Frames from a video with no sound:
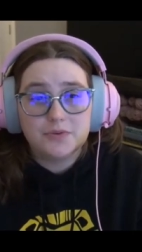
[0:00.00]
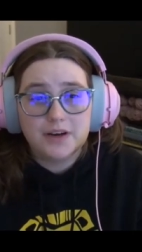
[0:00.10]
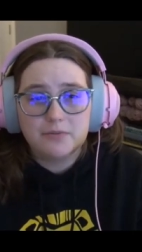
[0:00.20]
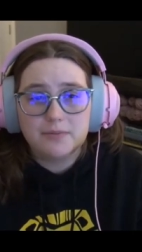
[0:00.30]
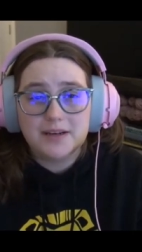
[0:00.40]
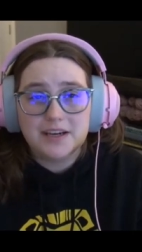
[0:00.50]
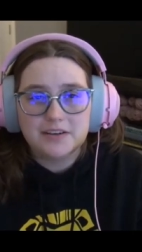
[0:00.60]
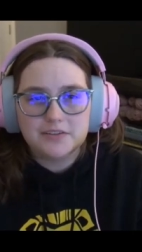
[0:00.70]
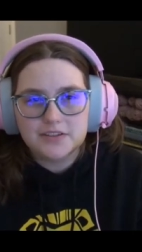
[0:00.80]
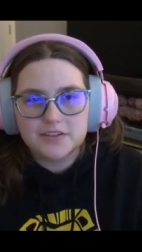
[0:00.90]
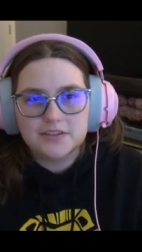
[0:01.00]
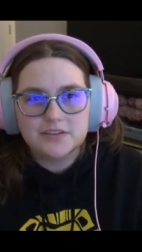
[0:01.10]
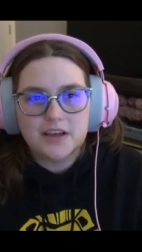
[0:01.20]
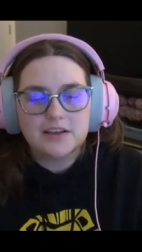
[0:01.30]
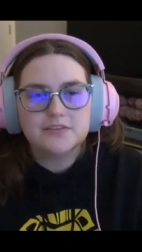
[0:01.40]
to what everybody else
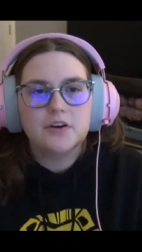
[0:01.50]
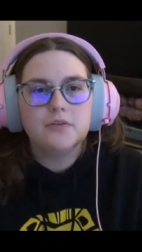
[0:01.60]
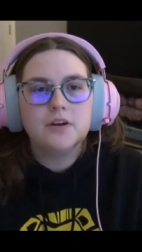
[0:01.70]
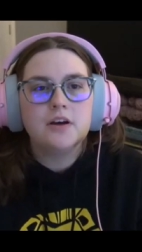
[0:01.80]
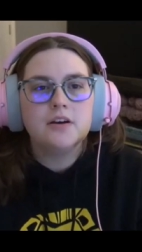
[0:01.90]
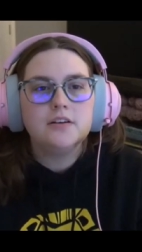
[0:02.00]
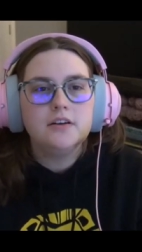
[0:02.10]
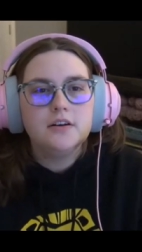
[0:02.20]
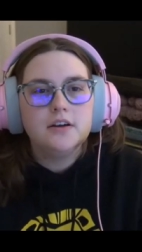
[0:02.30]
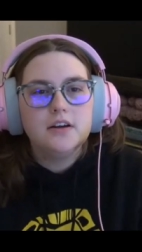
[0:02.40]
is, has going on.